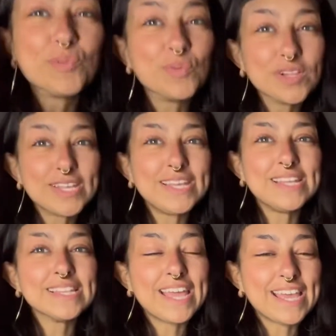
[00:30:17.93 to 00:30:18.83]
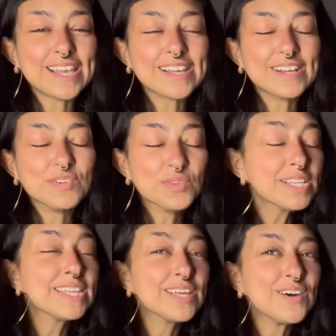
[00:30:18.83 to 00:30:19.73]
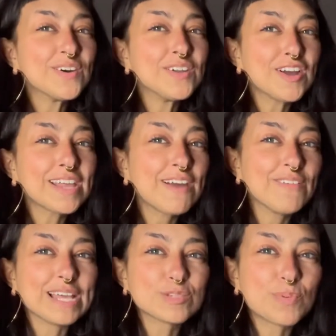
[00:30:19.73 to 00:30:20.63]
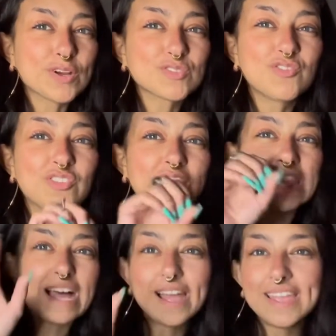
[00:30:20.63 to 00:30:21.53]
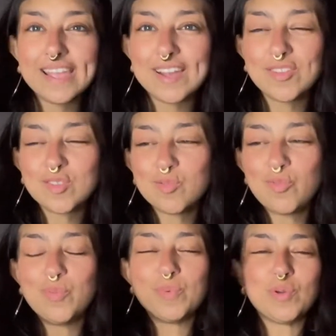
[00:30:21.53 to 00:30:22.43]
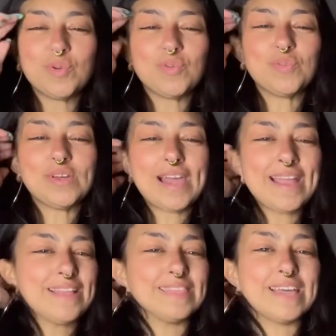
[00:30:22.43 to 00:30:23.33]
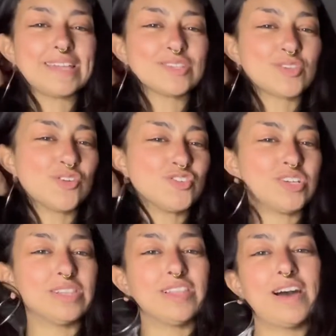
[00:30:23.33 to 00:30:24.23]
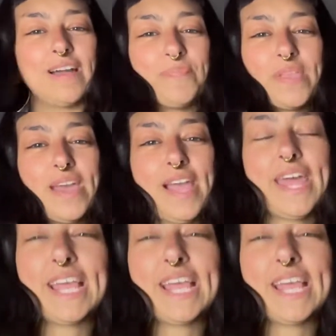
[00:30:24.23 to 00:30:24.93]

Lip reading: really though, y'all can have like sparks flying on this full moon. I like this energy a lot. And I